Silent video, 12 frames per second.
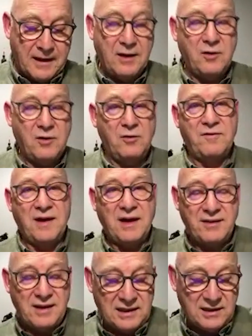Her
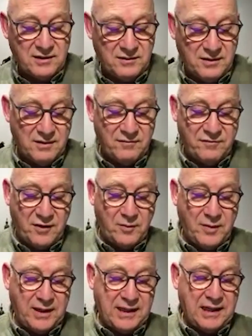father had
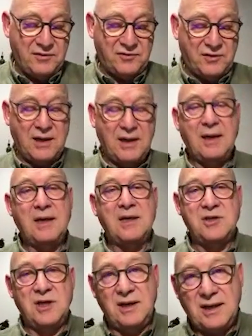lymphomic cancer.
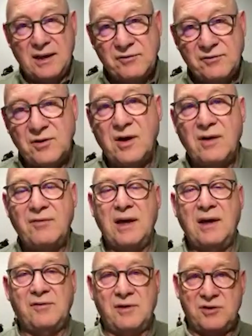She had a cousin die of
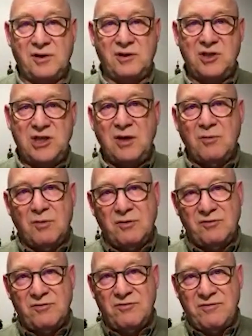cancer. So she
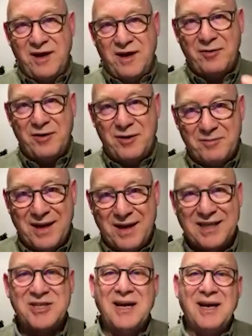was very
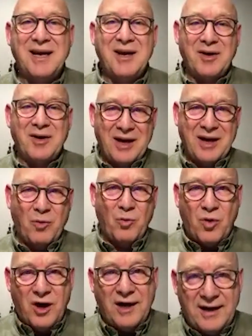much
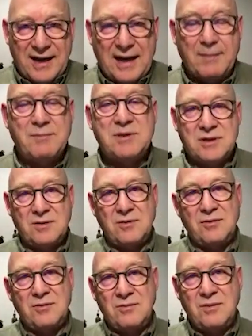wired up
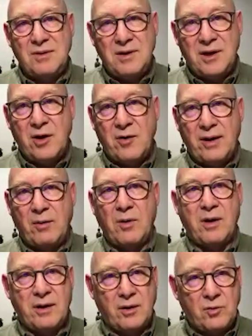to knowing
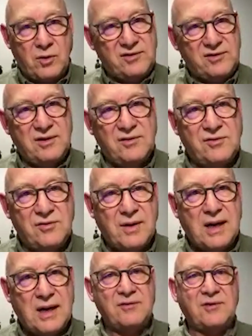what kind of questions
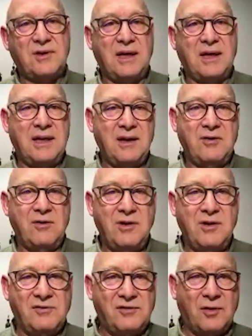to ask and how to
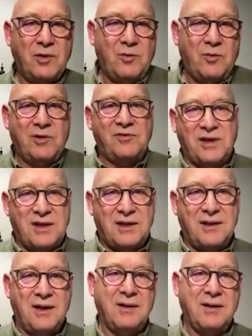do that. So when we'd sit
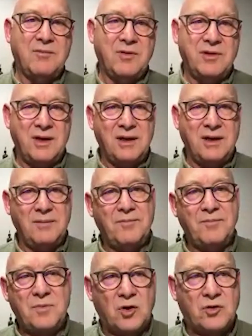with the
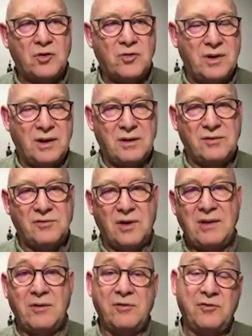doctor and
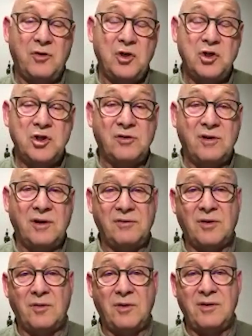the surgeon in the
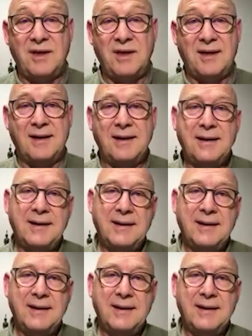consultative theatre,